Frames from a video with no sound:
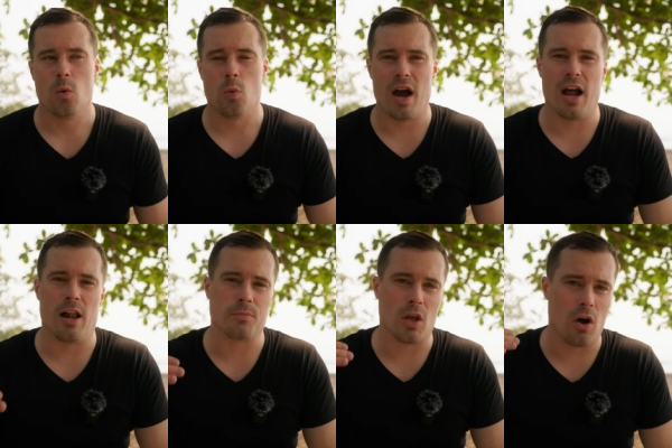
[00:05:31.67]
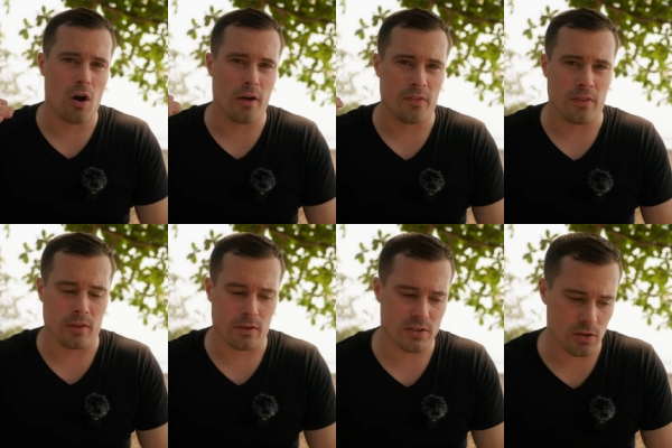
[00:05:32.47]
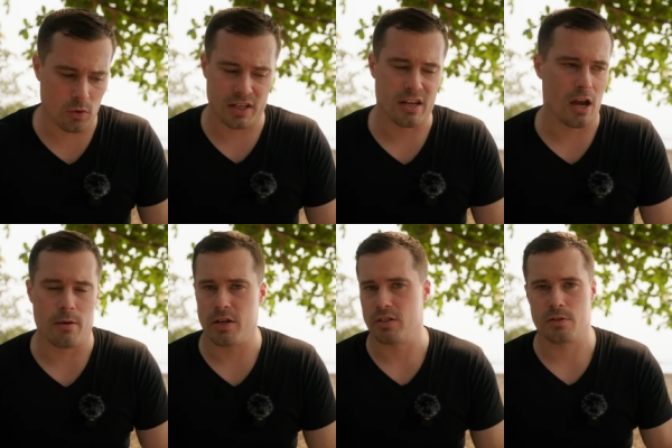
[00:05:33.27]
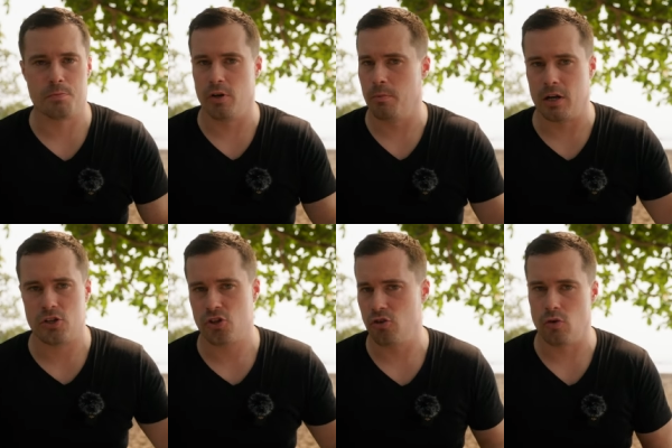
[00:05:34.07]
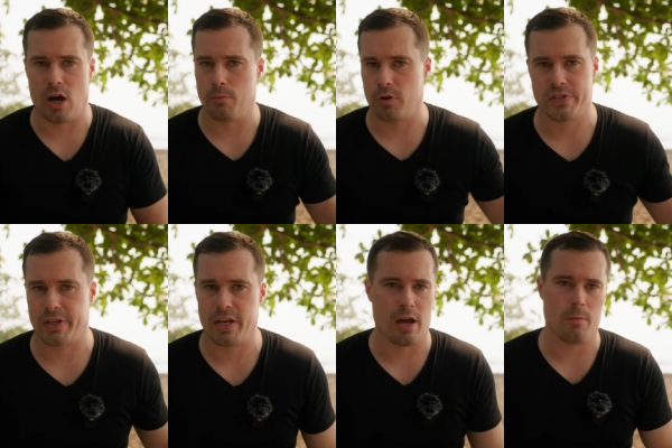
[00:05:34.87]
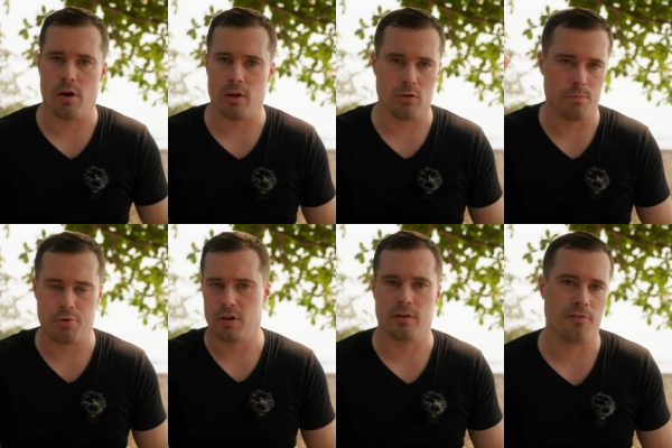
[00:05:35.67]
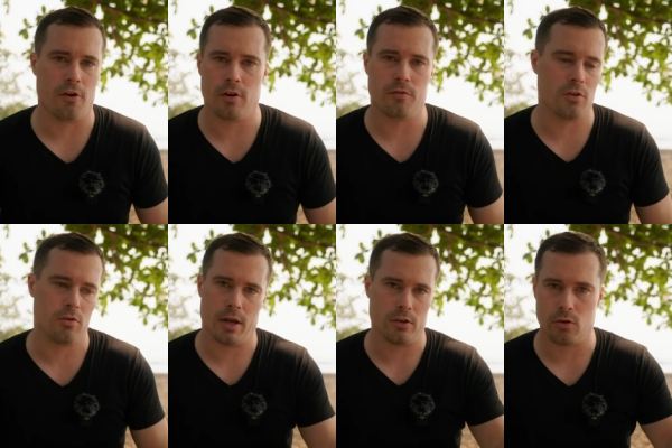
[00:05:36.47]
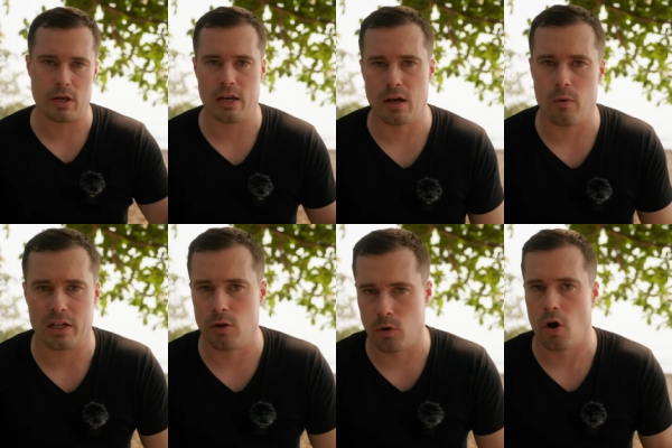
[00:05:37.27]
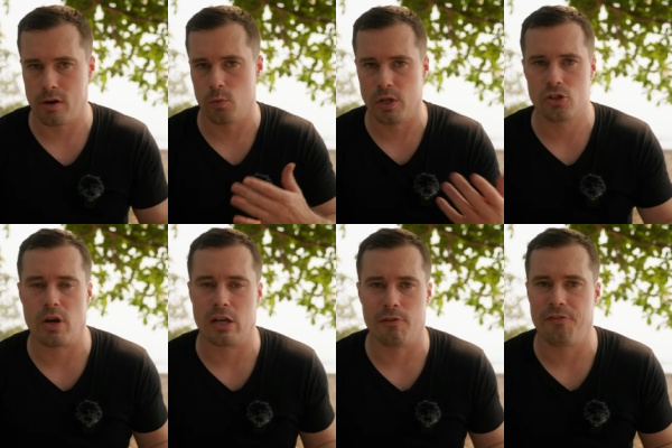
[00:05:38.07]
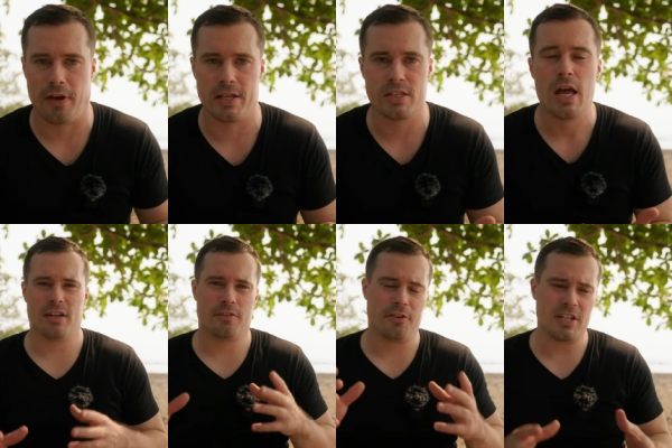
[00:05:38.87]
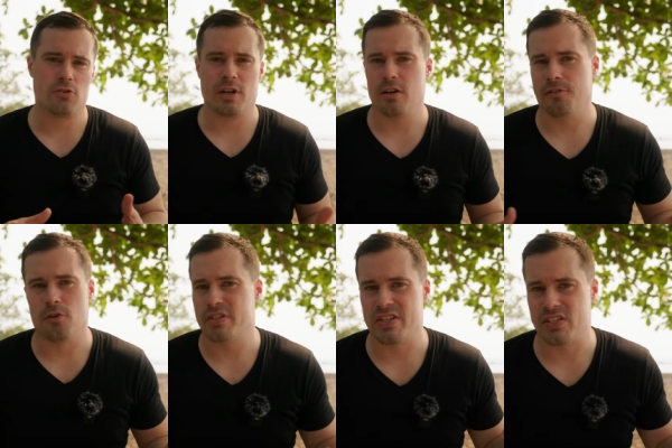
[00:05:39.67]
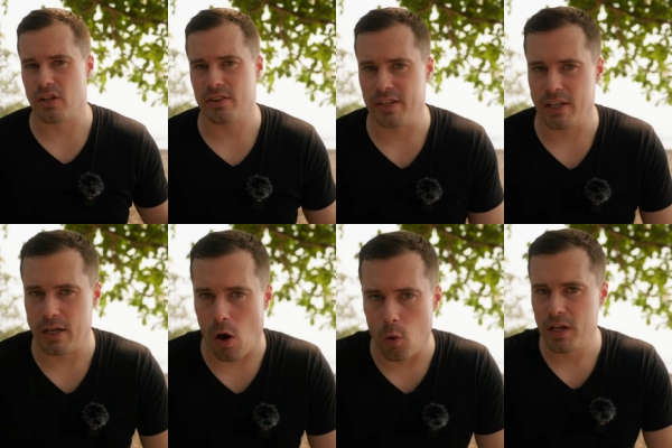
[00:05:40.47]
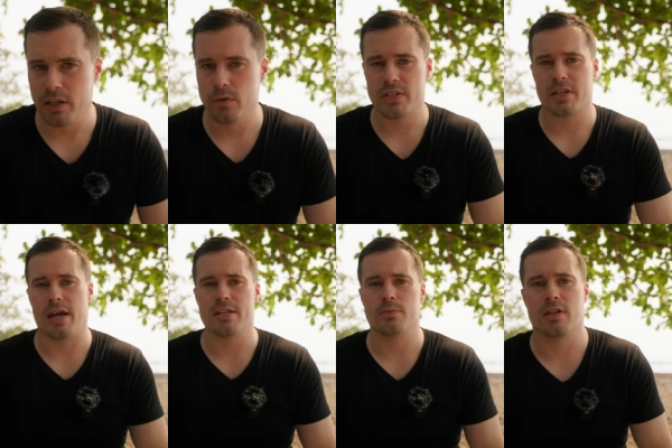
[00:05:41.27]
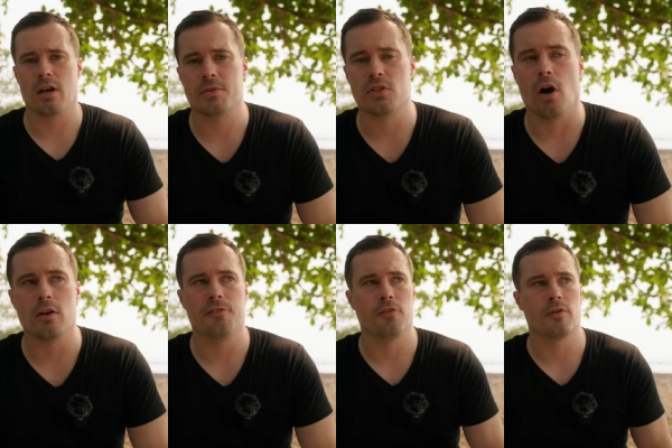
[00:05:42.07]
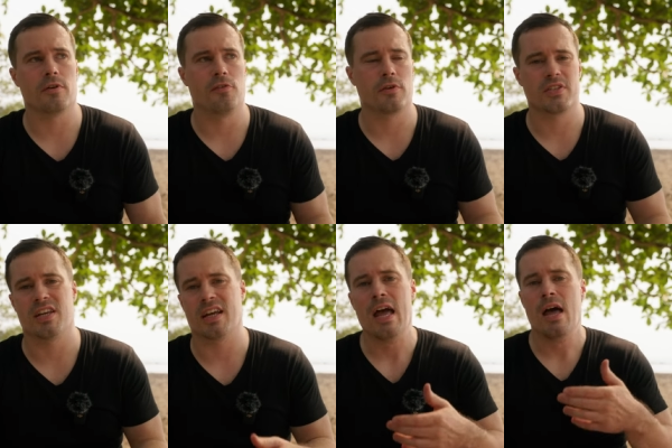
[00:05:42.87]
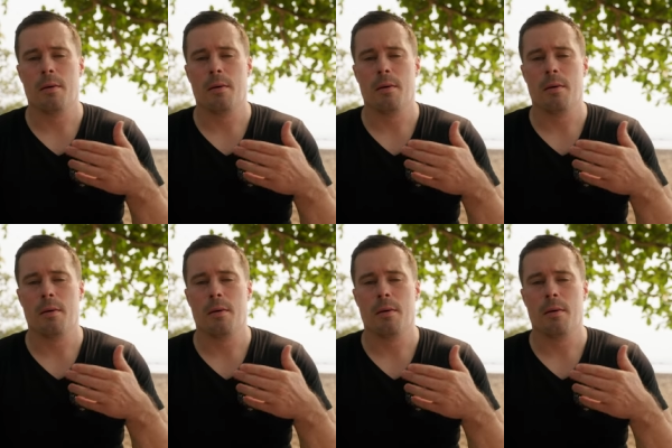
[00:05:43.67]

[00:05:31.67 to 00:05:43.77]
While on Sony cameras, it's pretty much you unbox the camera, you put it in front of you, and you can directly record it, will track your face. But face tracking, of course, is not the only use case when it comes to autofocusing.